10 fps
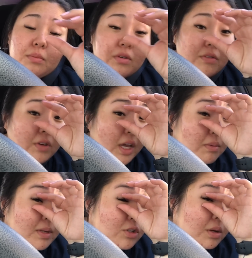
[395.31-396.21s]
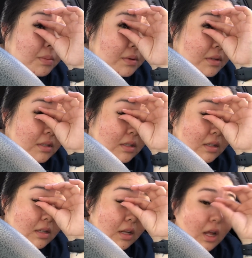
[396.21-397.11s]
beautiful camping trip.
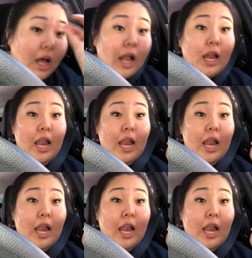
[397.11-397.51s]
Like